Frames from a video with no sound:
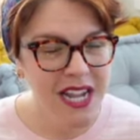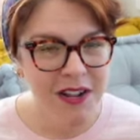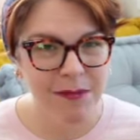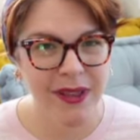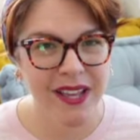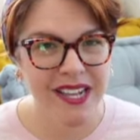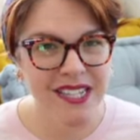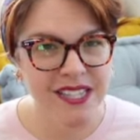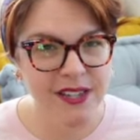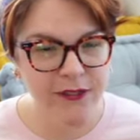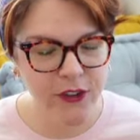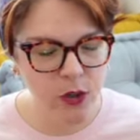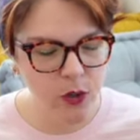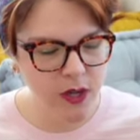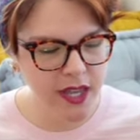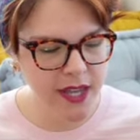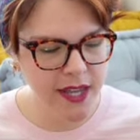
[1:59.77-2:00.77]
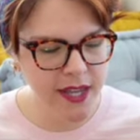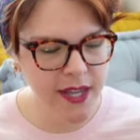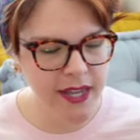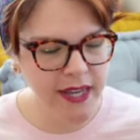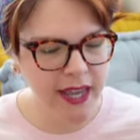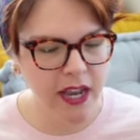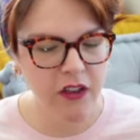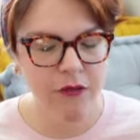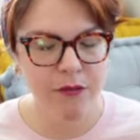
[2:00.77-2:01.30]
Because if you can
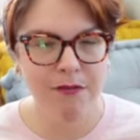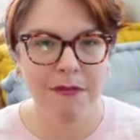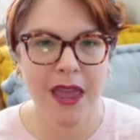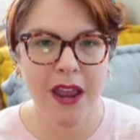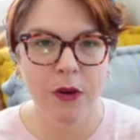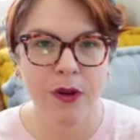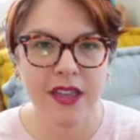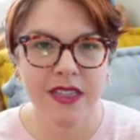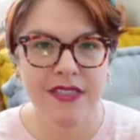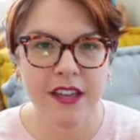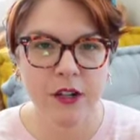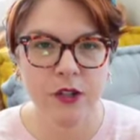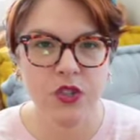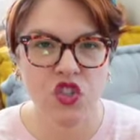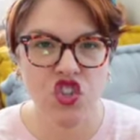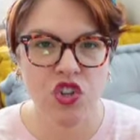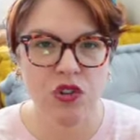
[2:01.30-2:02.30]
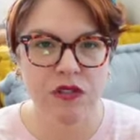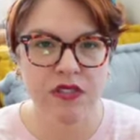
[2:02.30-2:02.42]
kind of marry those two